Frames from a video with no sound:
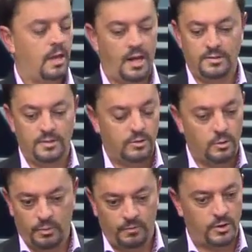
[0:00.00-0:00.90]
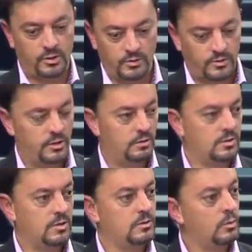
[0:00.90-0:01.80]
access to professional
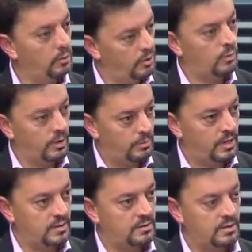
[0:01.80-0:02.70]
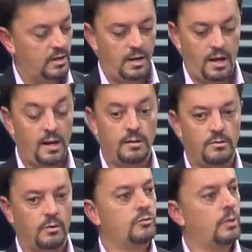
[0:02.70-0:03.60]
services all in one place, and
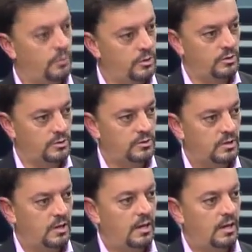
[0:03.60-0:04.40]
entrepreneurs.